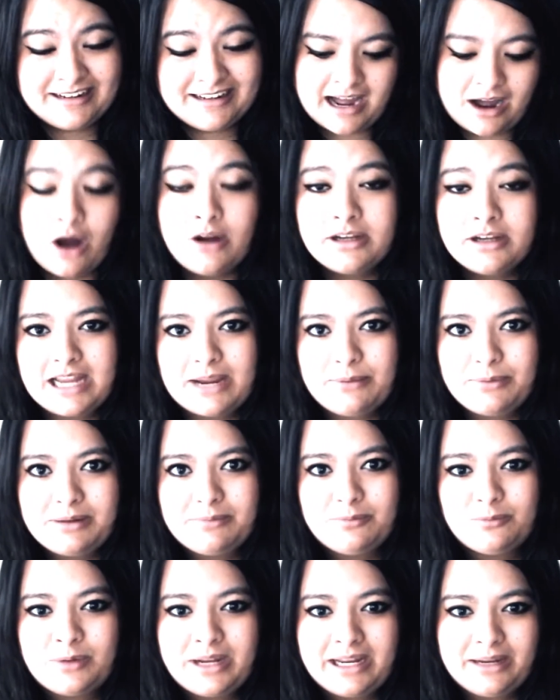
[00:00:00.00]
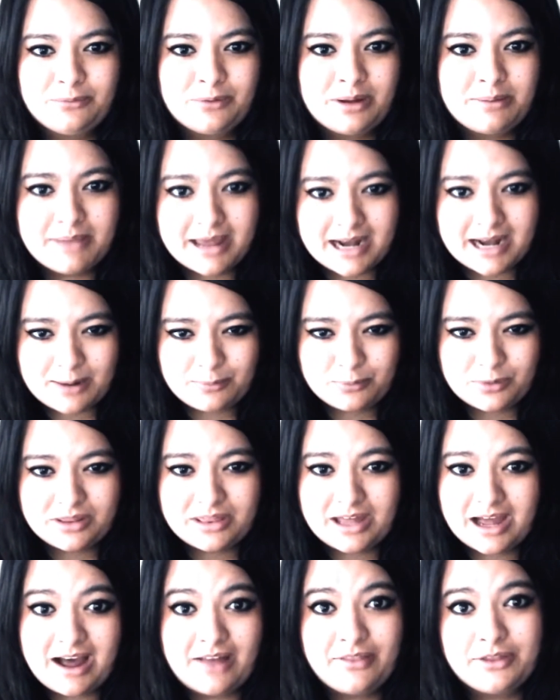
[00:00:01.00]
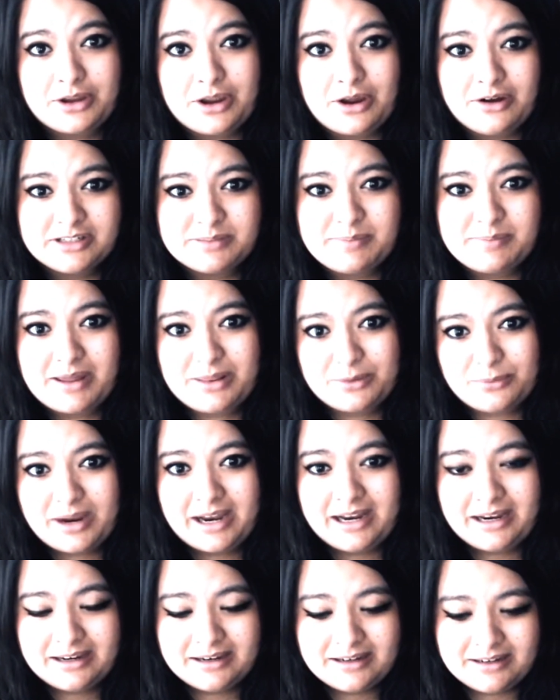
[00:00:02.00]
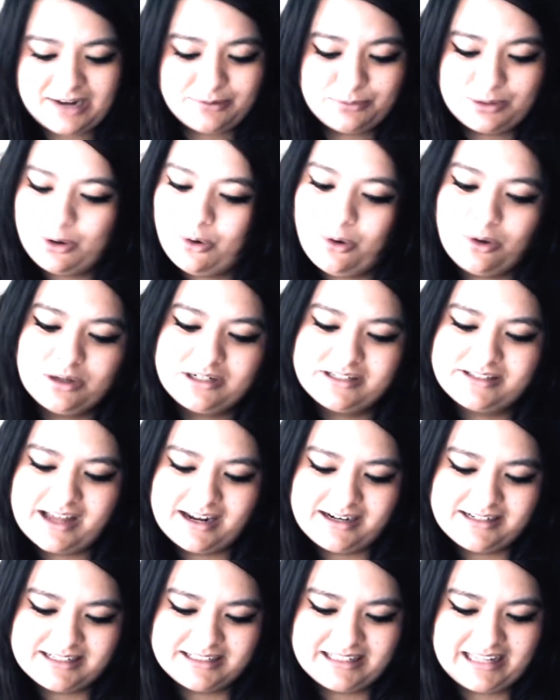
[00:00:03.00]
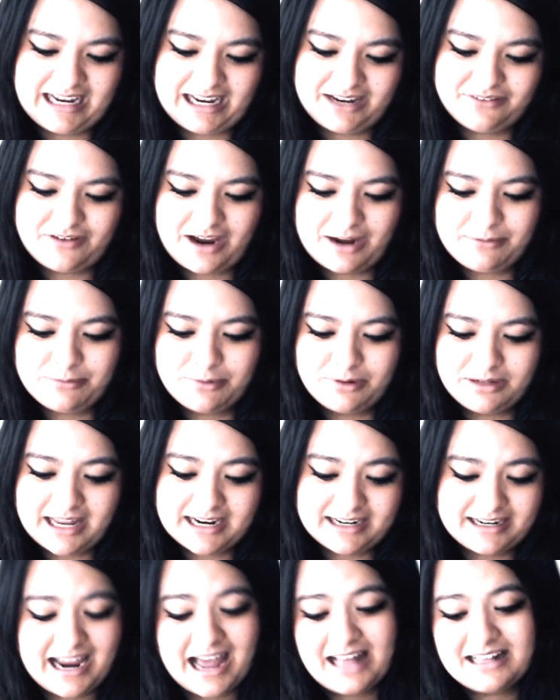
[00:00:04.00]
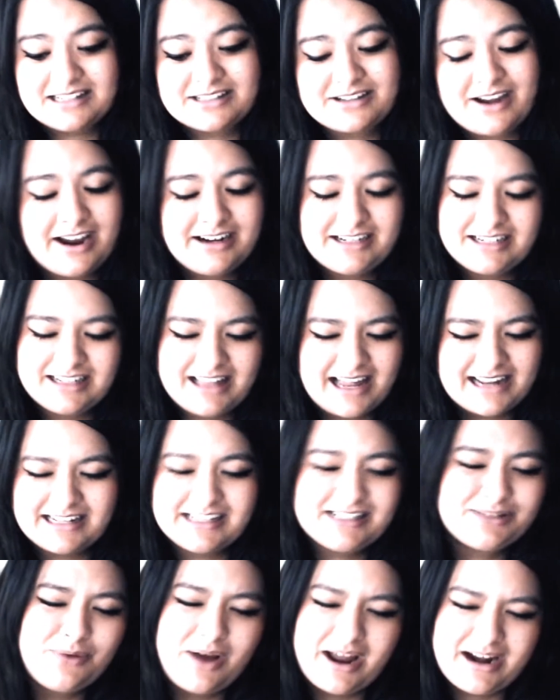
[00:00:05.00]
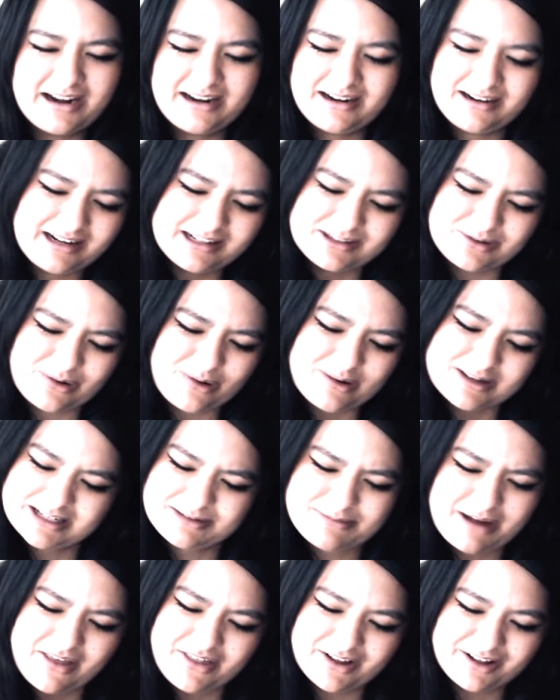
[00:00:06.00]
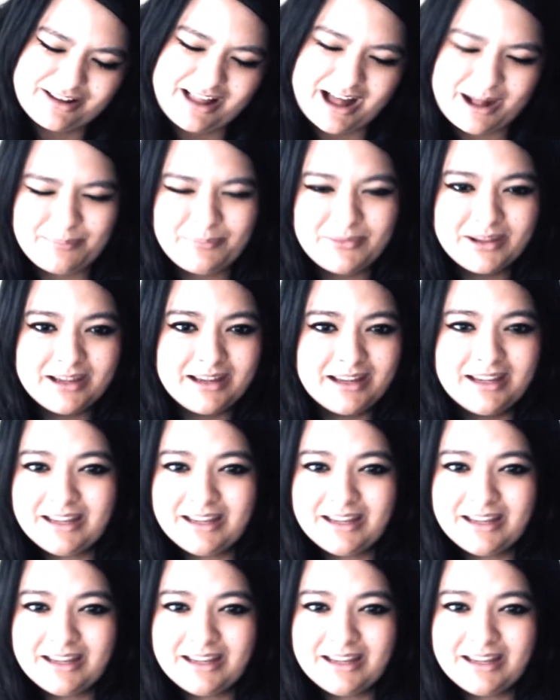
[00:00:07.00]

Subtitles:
Oh yeah, we met up with other girls, by the way. And we all decided to leave, and we were like, yeah, let's go to like this awesome other club.